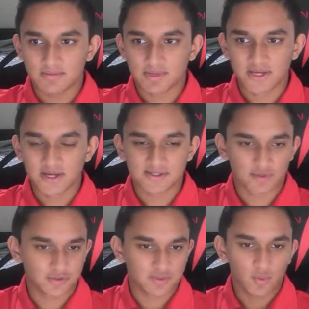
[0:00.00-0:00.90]
Because
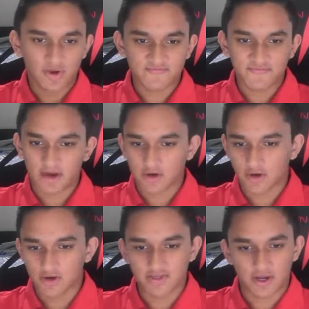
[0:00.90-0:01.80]
there was one foul
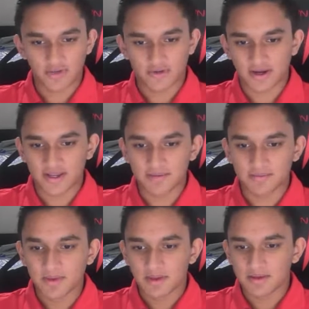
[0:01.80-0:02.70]
call on the other
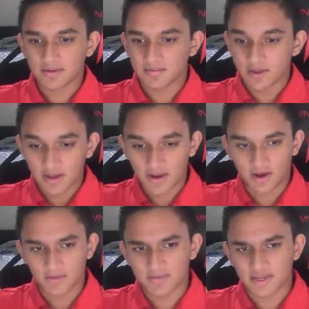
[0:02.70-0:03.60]
end
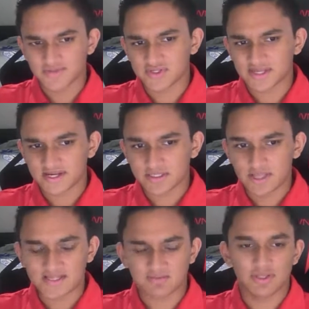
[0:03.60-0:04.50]
at the second to
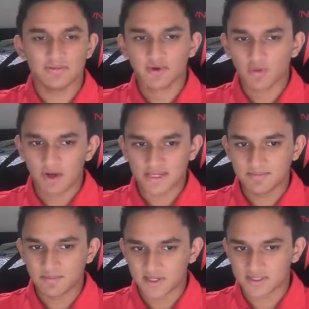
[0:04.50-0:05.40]
last play, the Milwaukee
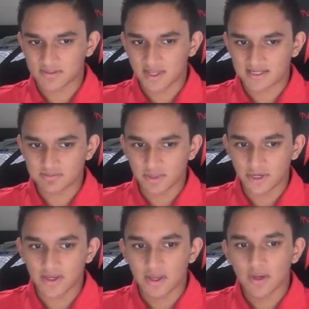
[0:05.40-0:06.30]
Bucks' last
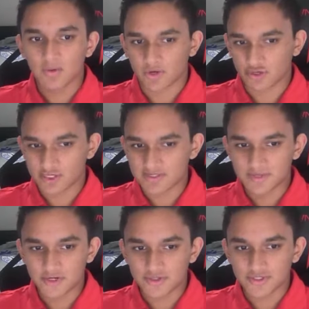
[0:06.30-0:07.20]
play, where Chris
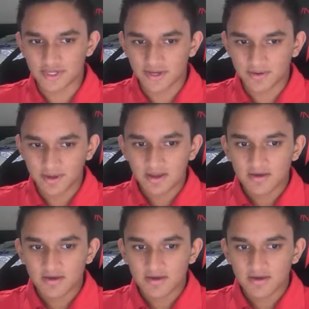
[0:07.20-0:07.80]
Middleton,